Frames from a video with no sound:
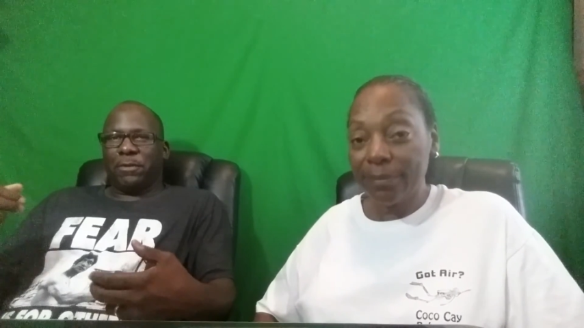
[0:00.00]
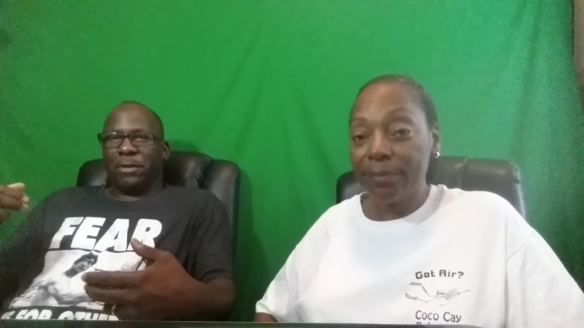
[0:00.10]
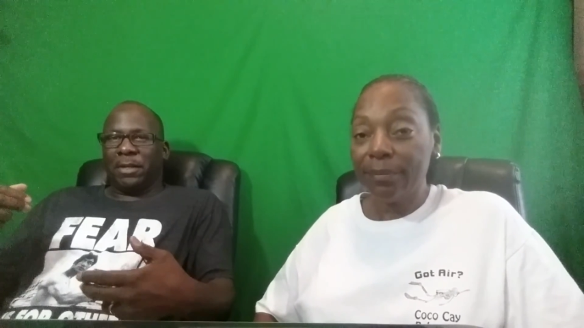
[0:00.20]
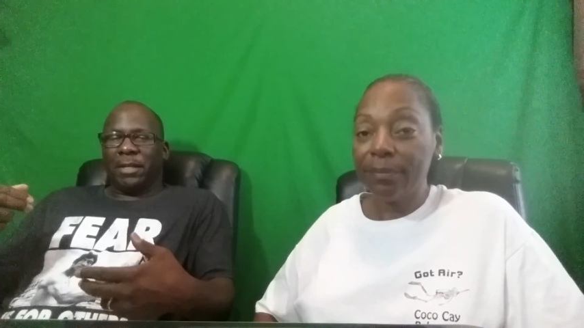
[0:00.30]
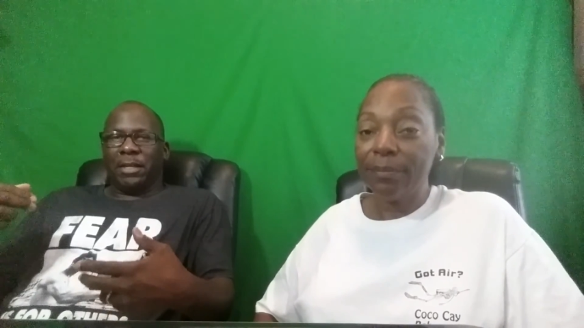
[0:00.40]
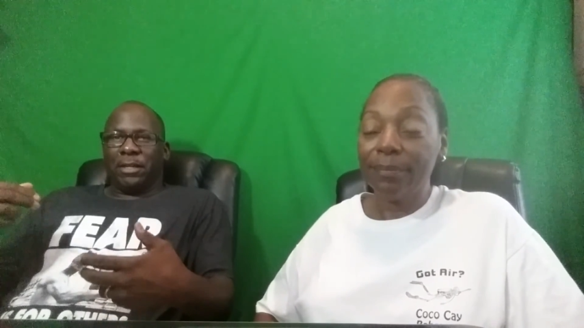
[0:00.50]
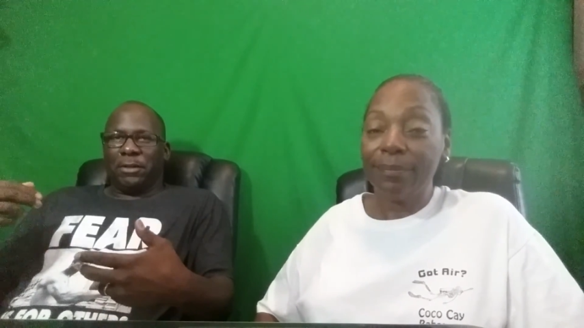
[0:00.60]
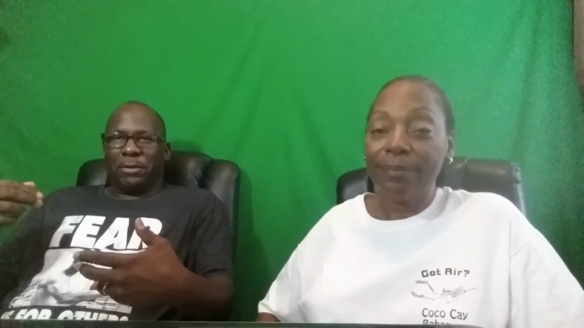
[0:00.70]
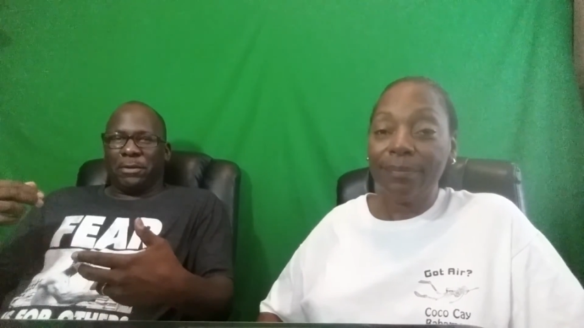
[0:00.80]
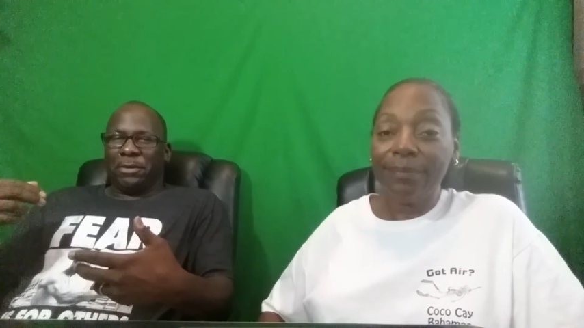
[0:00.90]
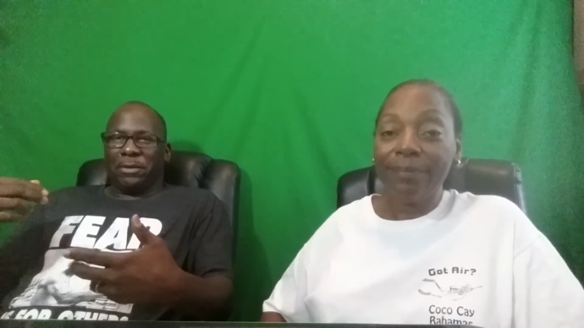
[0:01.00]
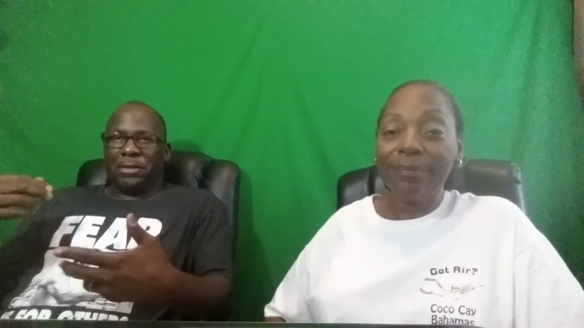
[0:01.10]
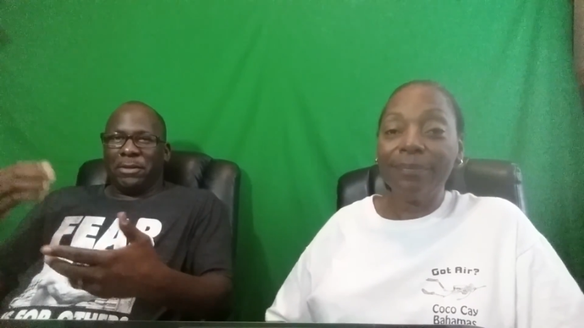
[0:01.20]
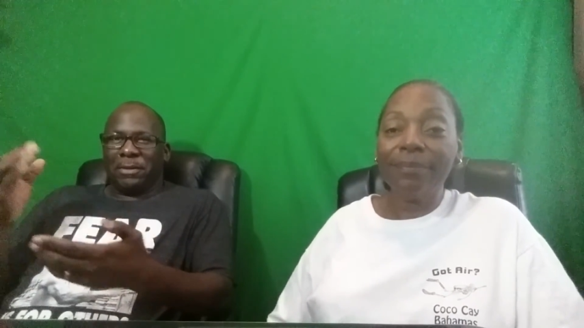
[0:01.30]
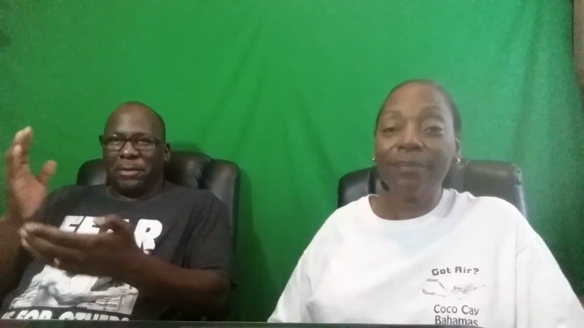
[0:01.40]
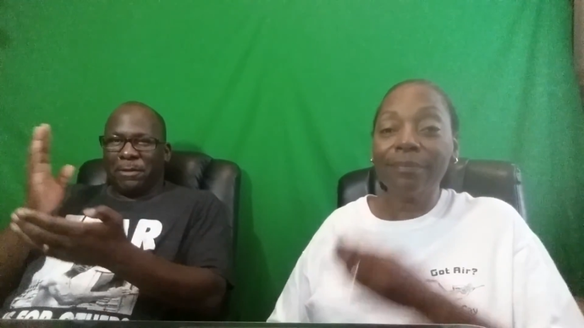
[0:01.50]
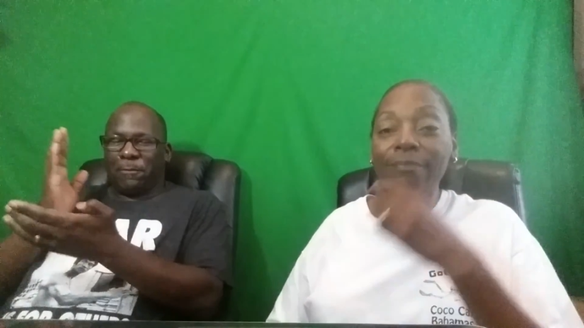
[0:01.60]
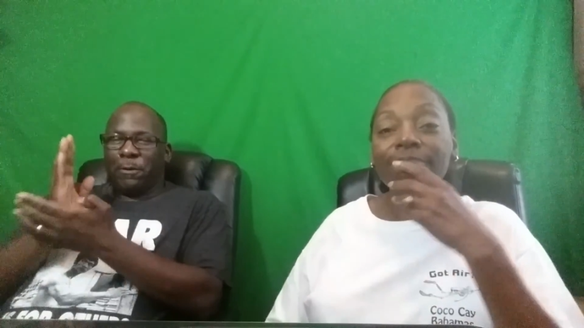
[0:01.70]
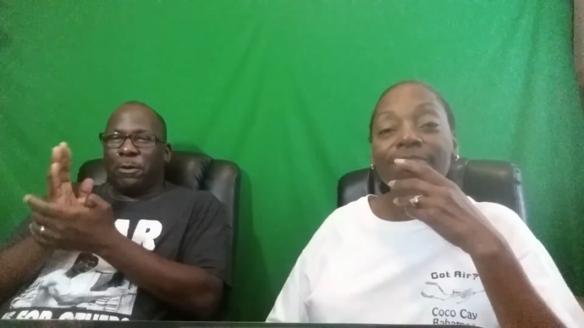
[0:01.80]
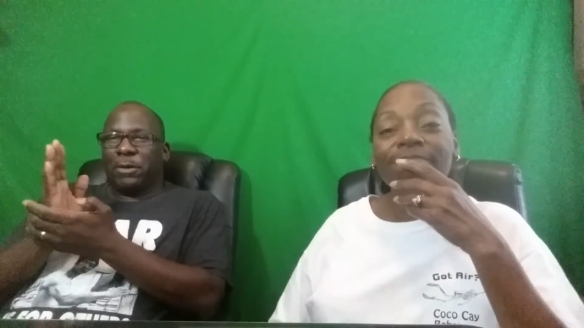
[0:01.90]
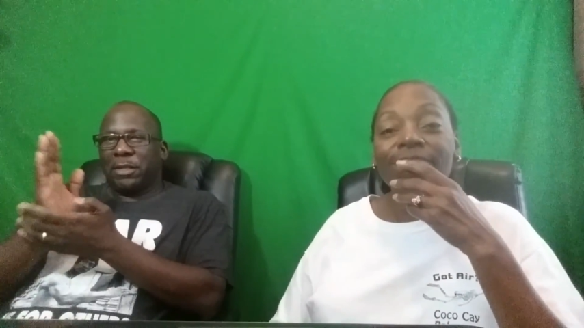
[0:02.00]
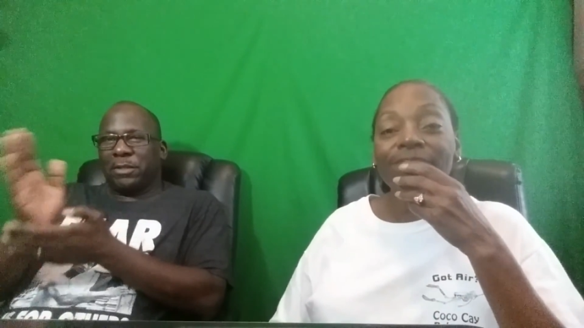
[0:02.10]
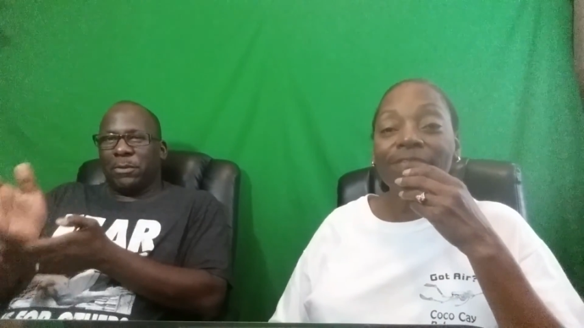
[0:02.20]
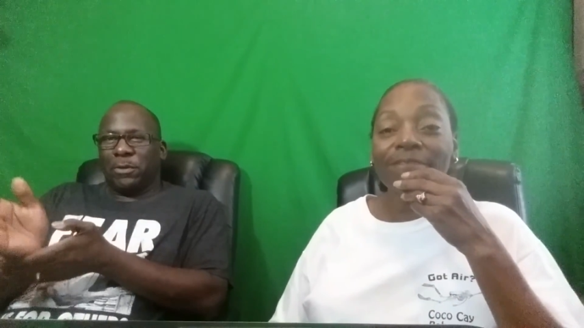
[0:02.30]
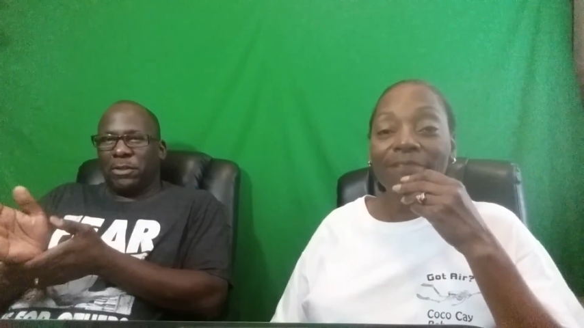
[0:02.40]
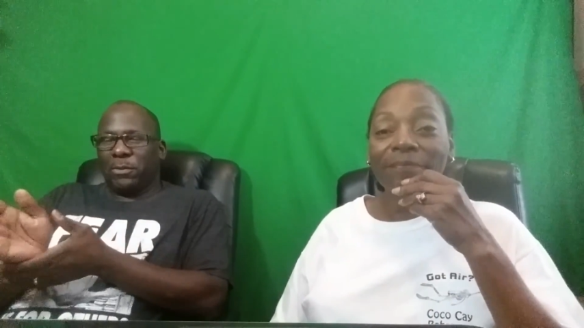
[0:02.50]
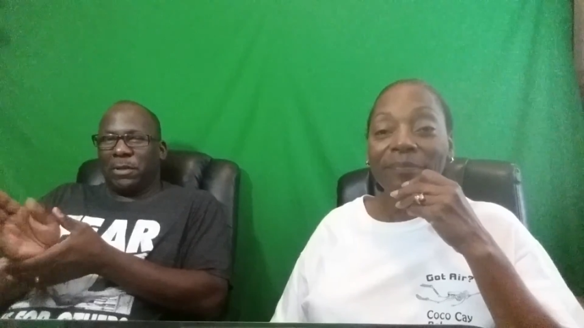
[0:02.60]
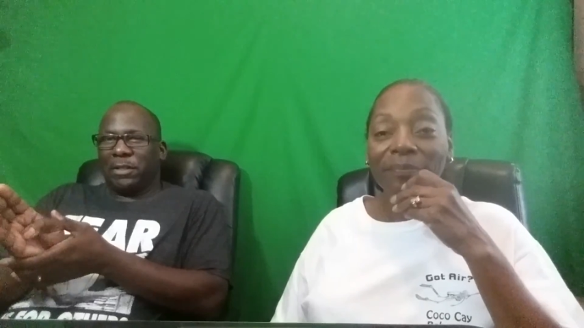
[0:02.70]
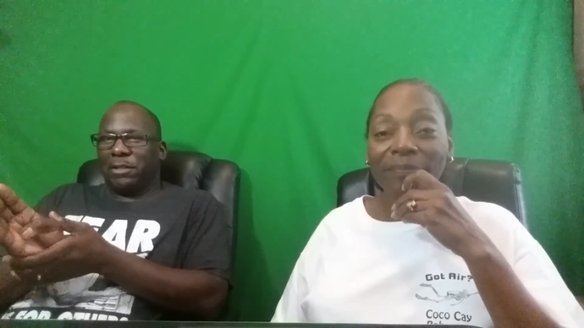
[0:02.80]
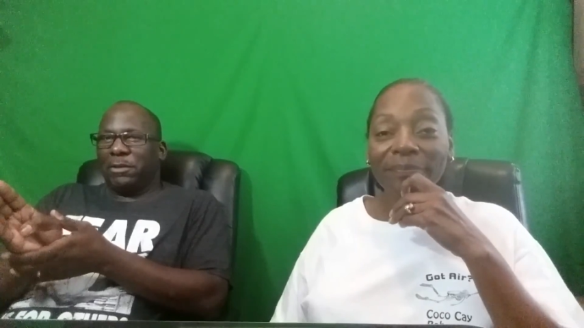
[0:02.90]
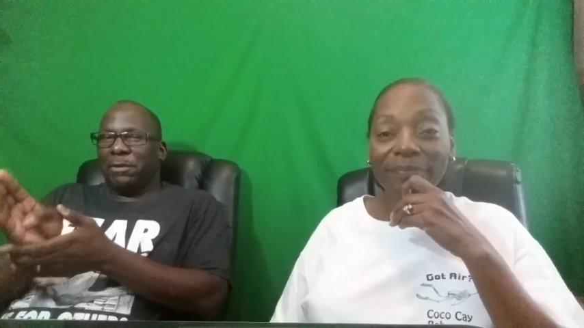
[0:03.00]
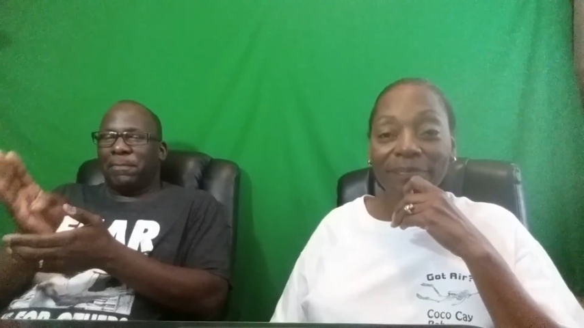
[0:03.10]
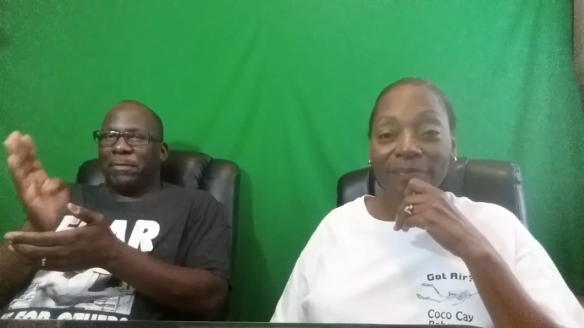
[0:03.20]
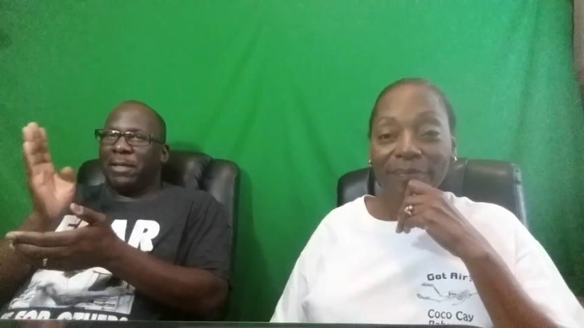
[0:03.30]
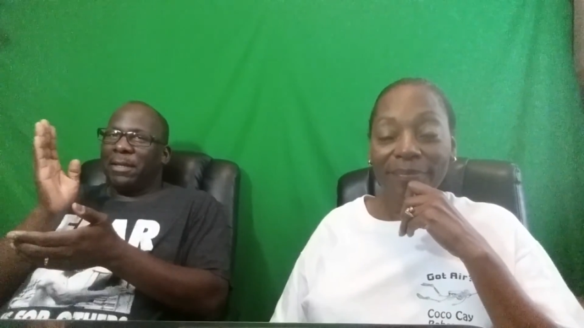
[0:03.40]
Speaker 1: You you you you you're focused on what you want to do.